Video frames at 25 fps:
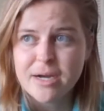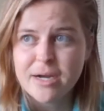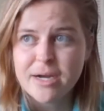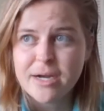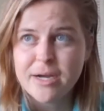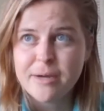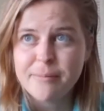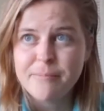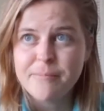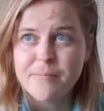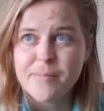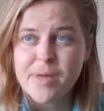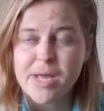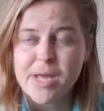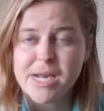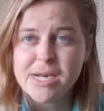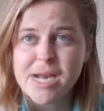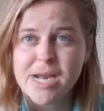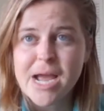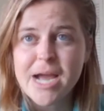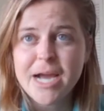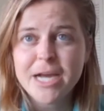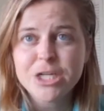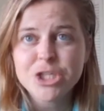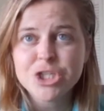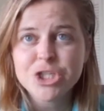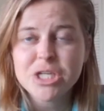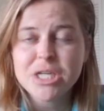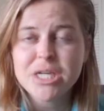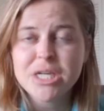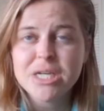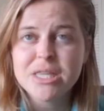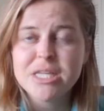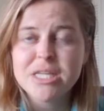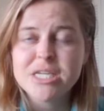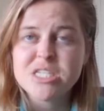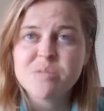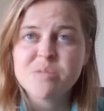Um, and actually,
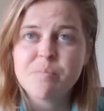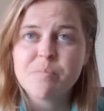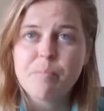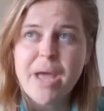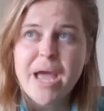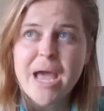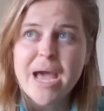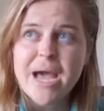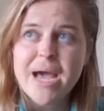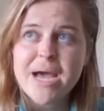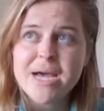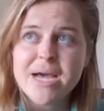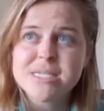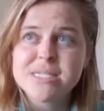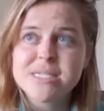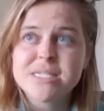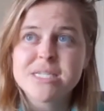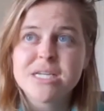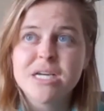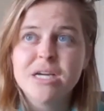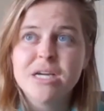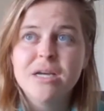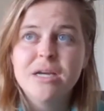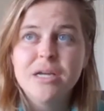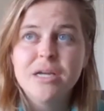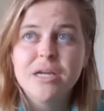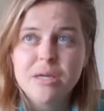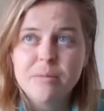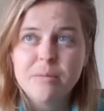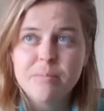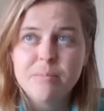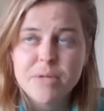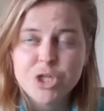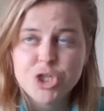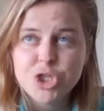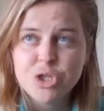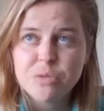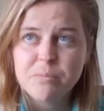in this past
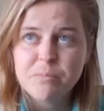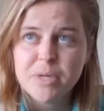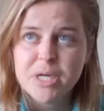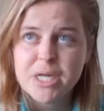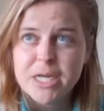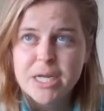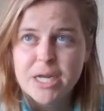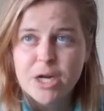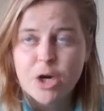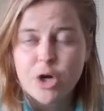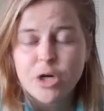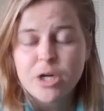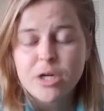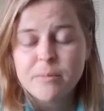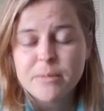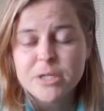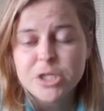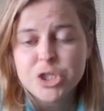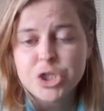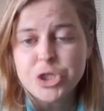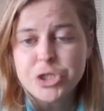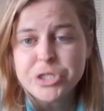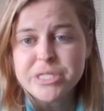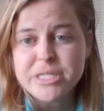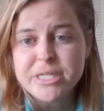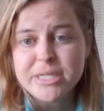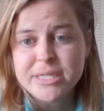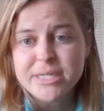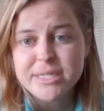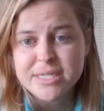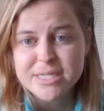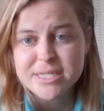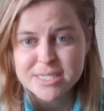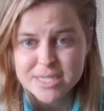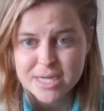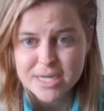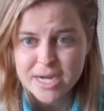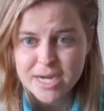commission meeting, our commissioners did
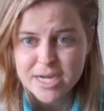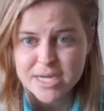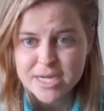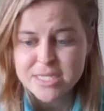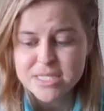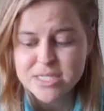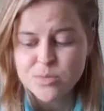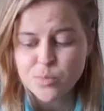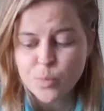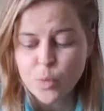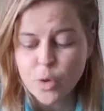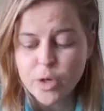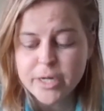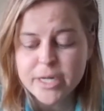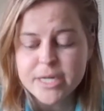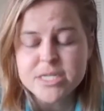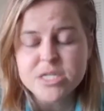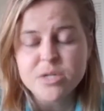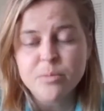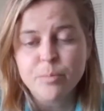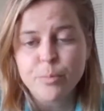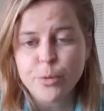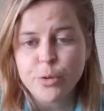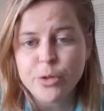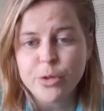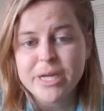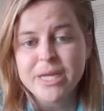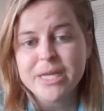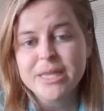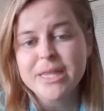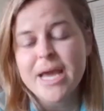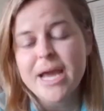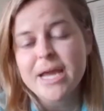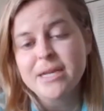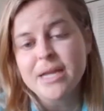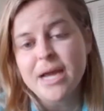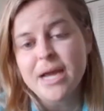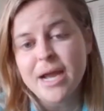discuss wanting to bring
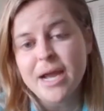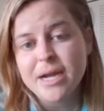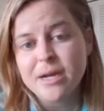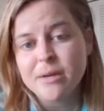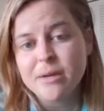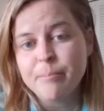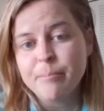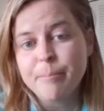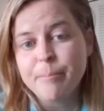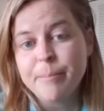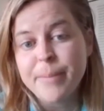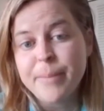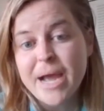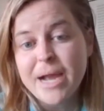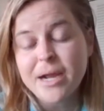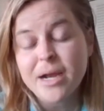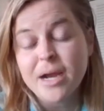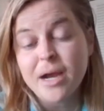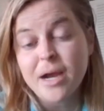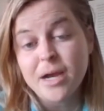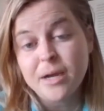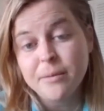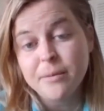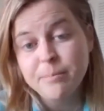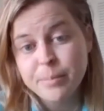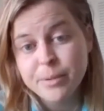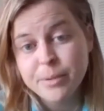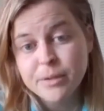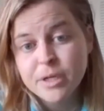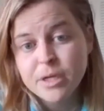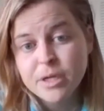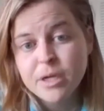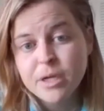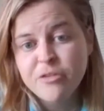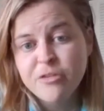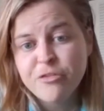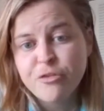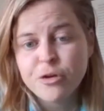that item back up
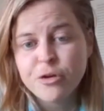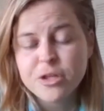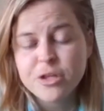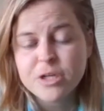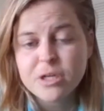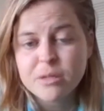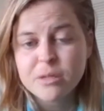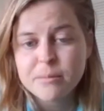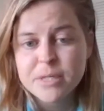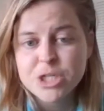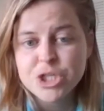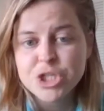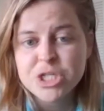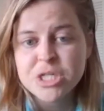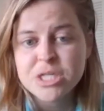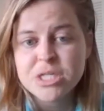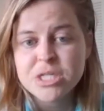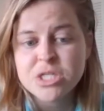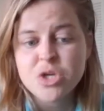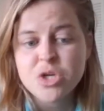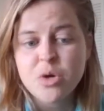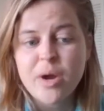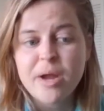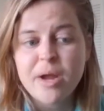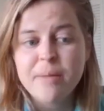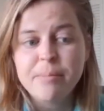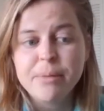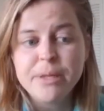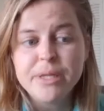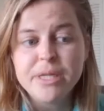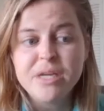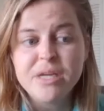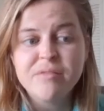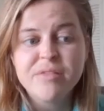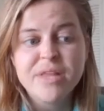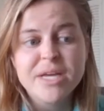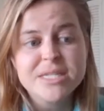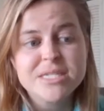for the commission. So I
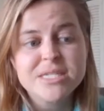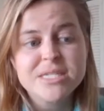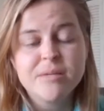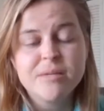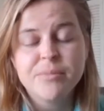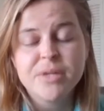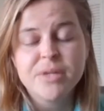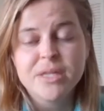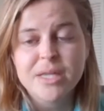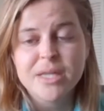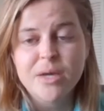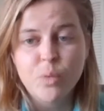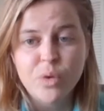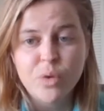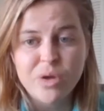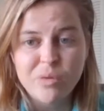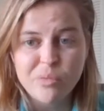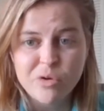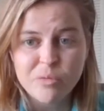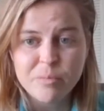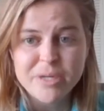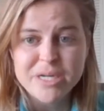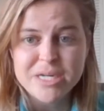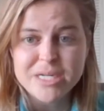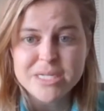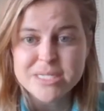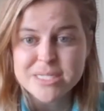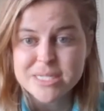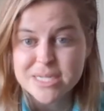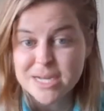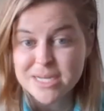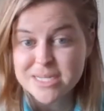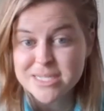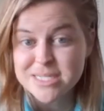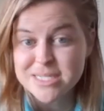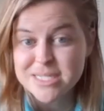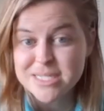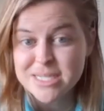believe that's something that we will be
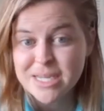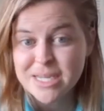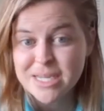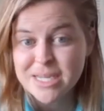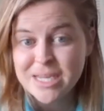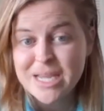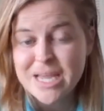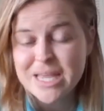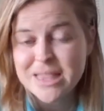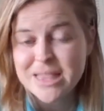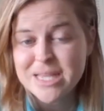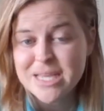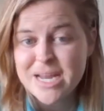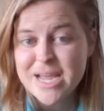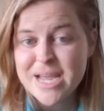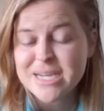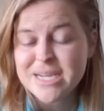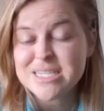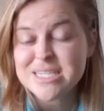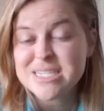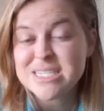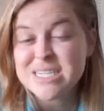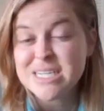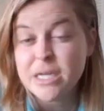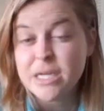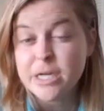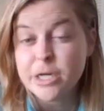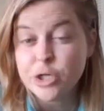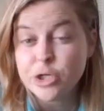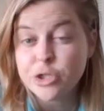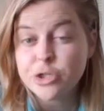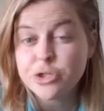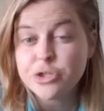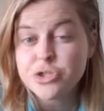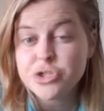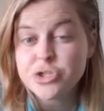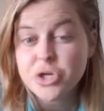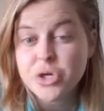discussing in the next
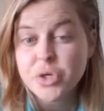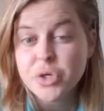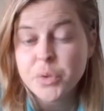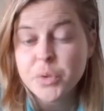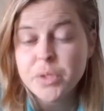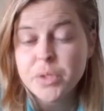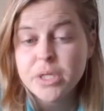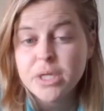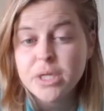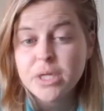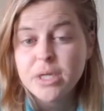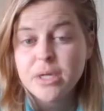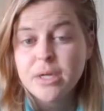year or so.